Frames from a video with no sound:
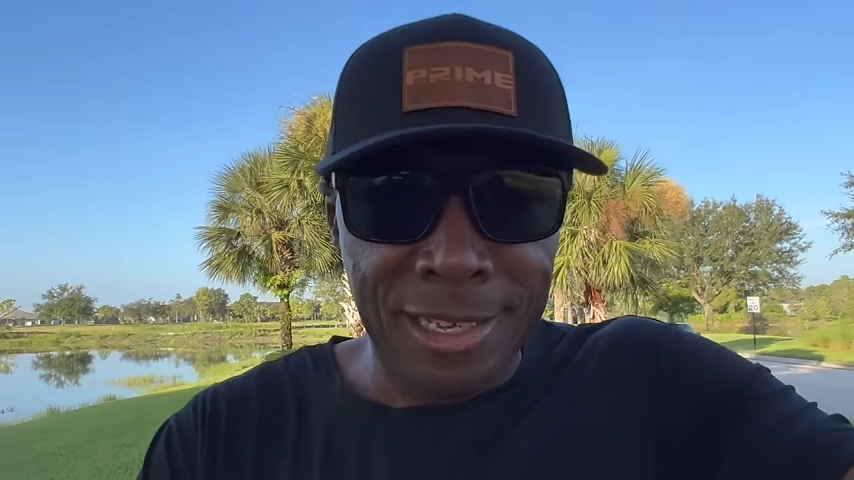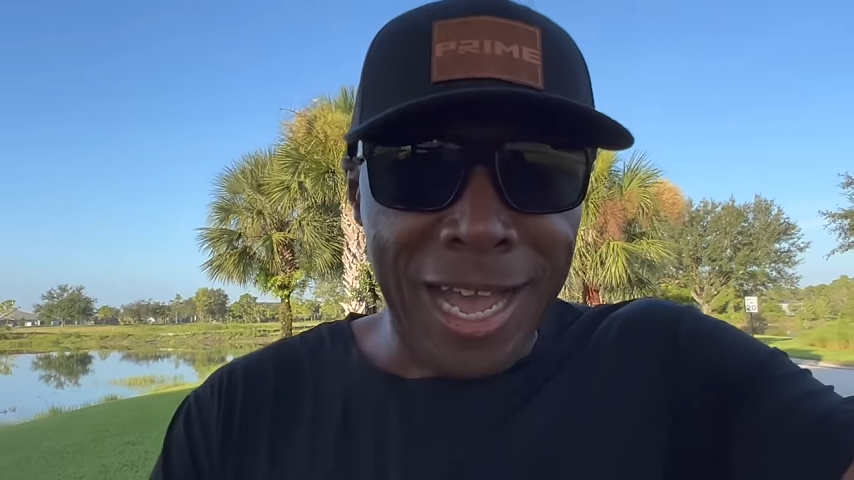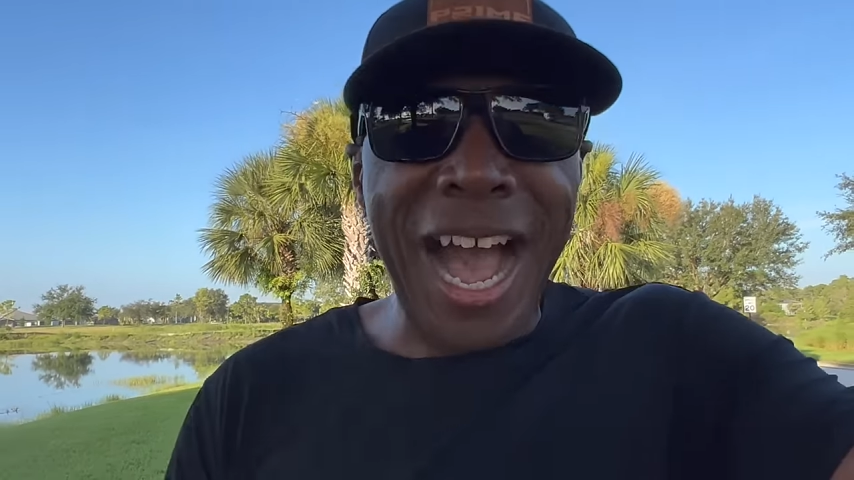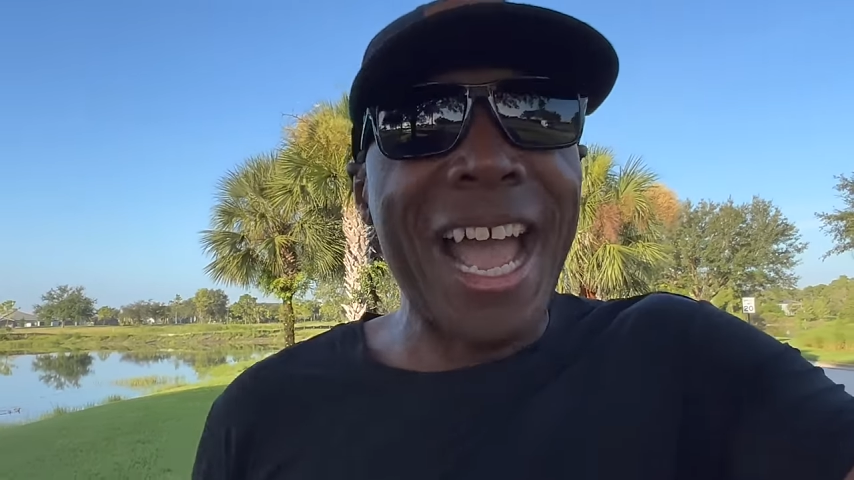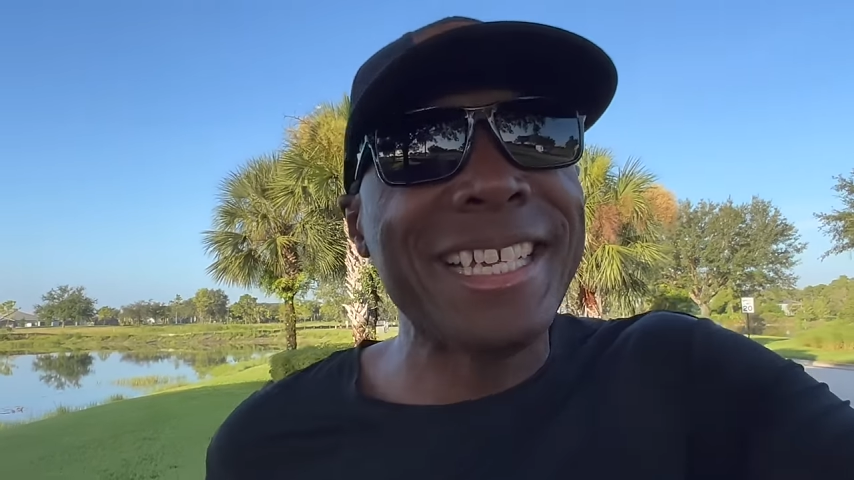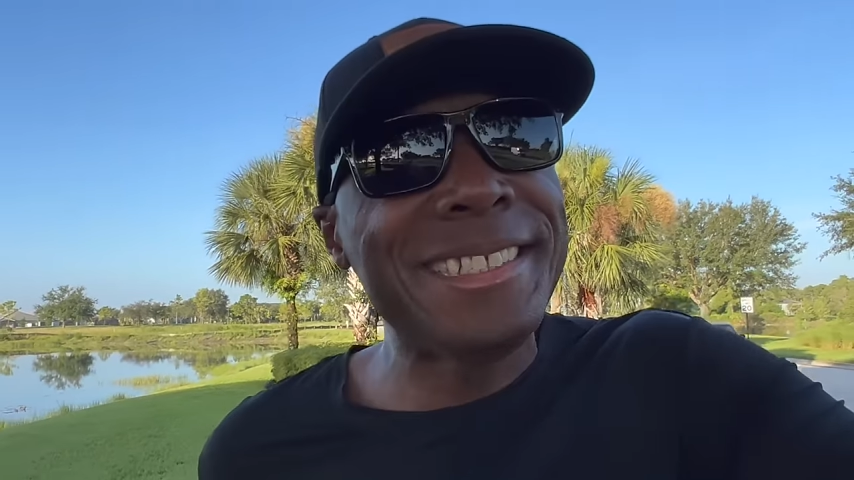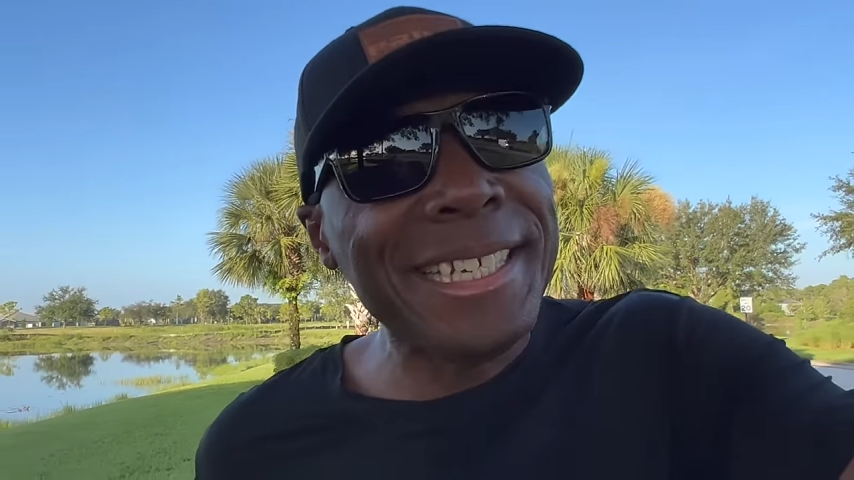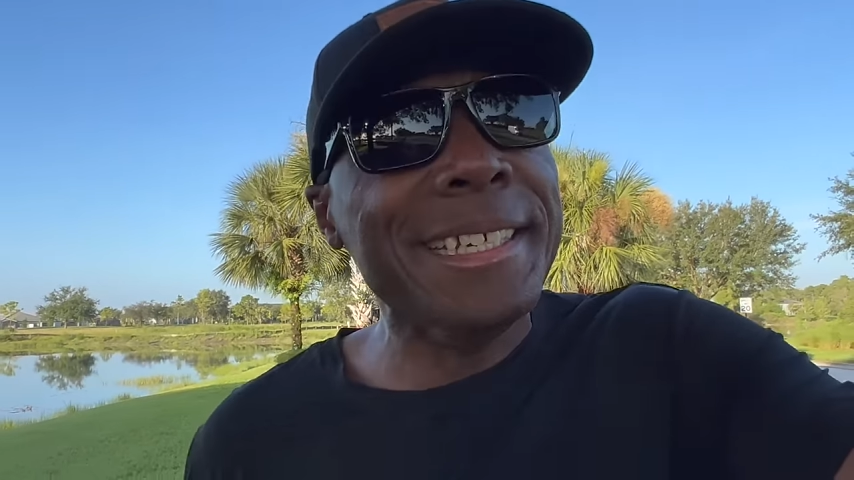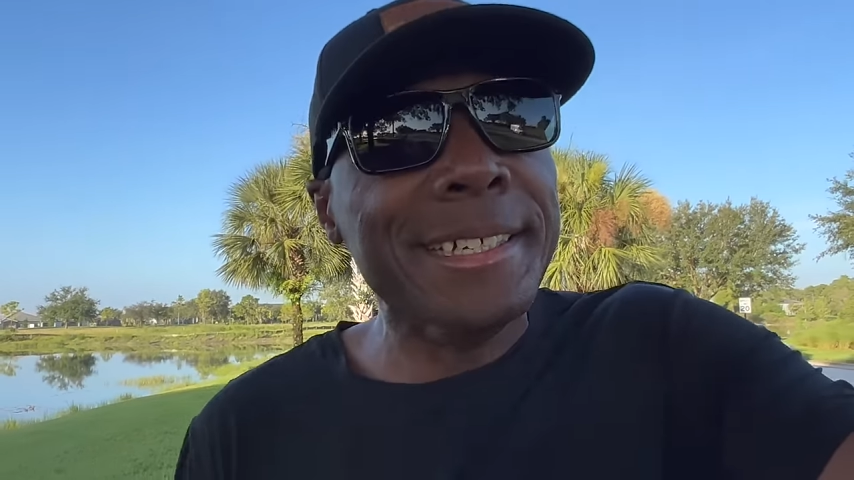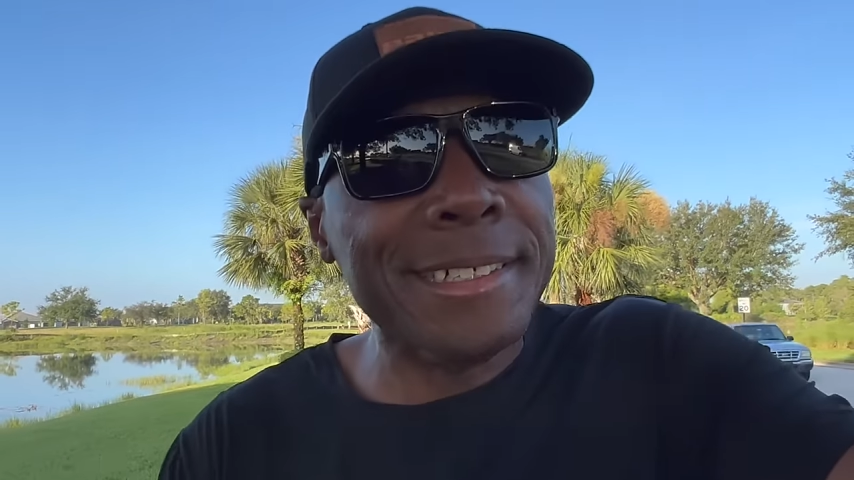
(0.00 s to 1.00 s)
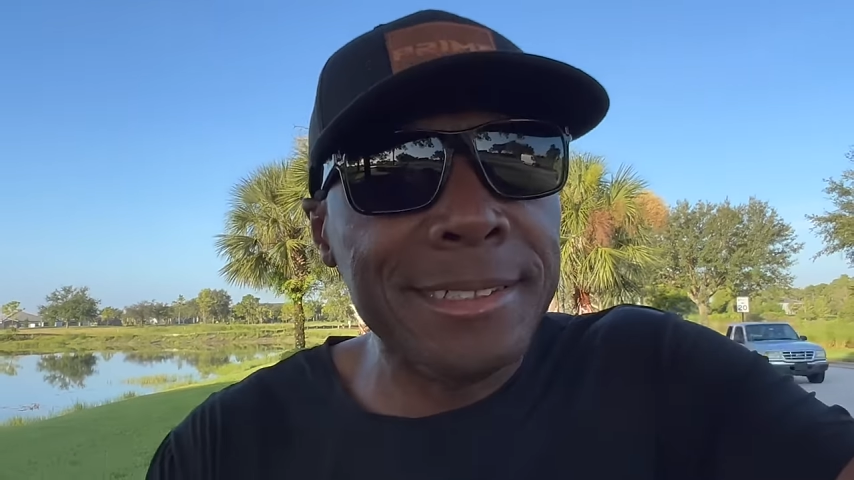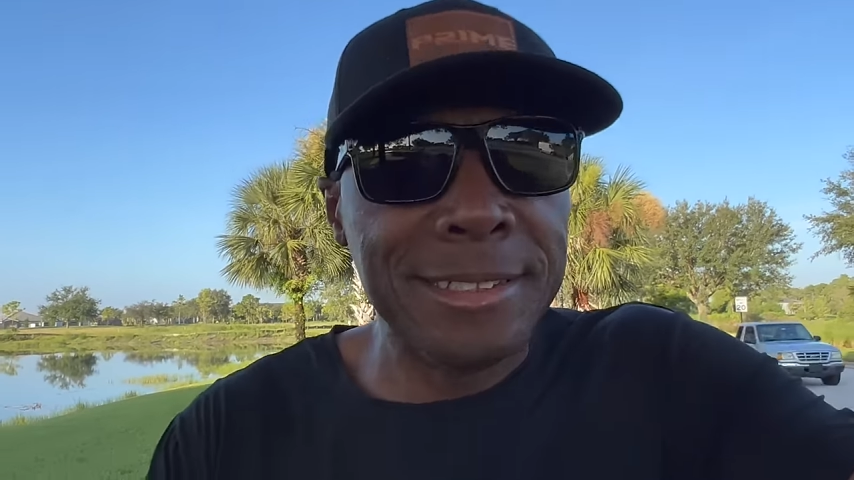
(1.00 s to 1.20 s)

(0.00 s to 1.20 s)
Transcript: idea